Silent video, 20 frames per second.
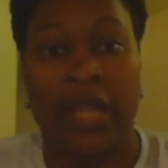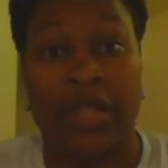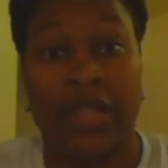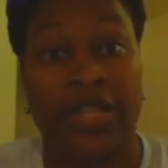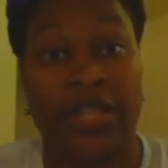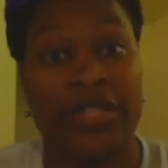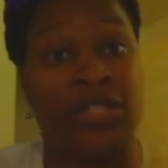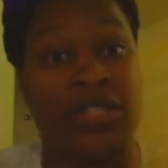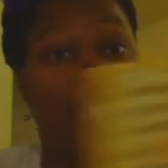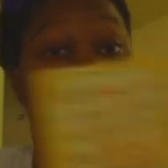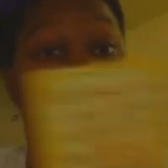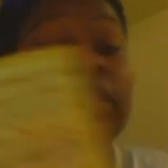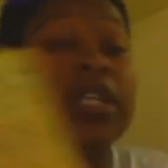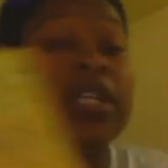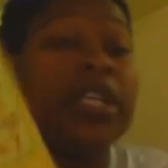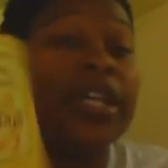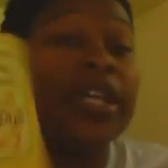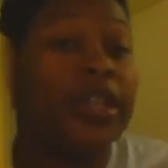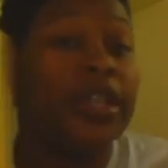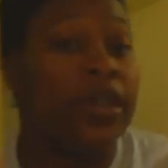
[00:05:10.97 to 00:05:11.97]
There's no
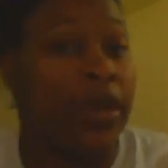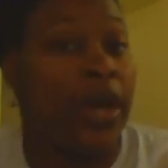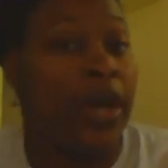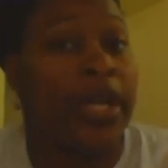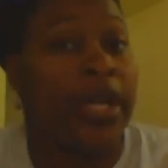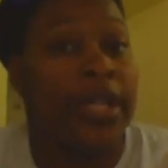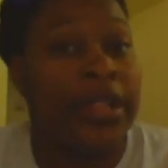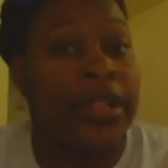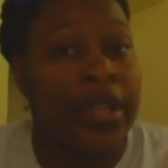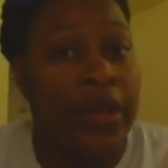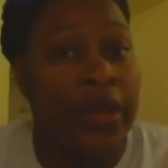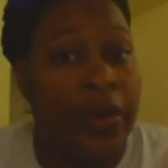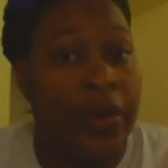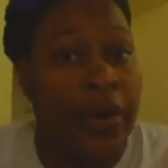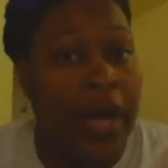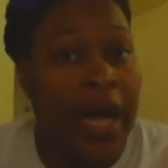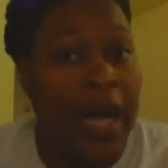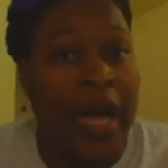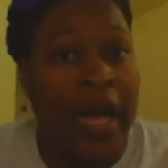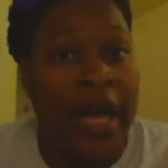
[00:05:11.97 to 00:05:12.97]
glitter on it
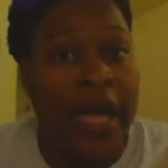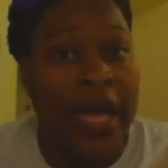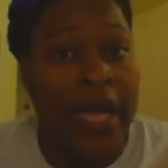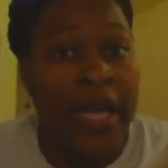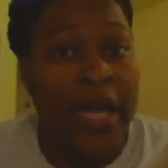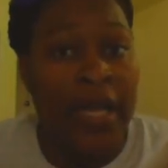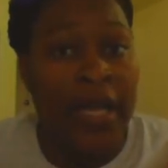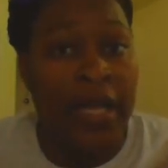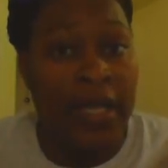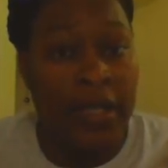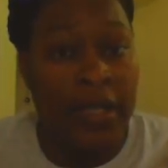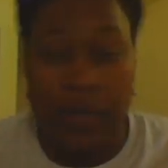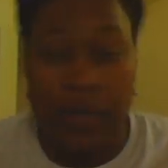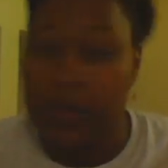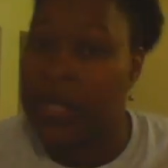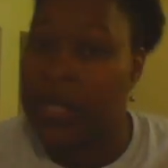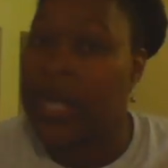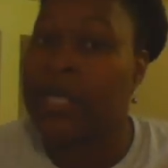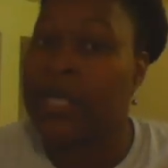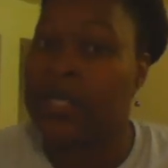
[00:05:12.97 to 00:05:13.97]
though. I
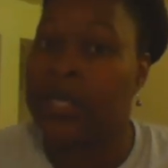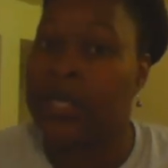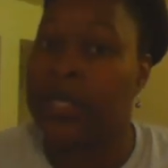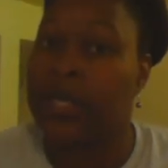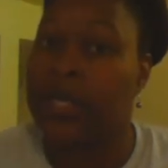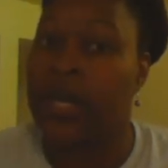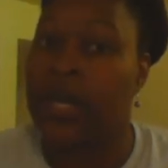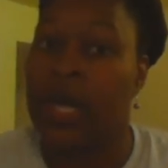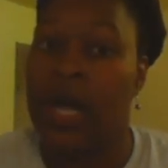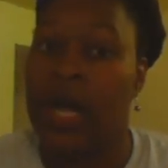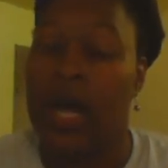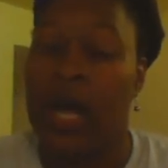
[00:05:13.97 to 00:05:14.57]
don't like glitter.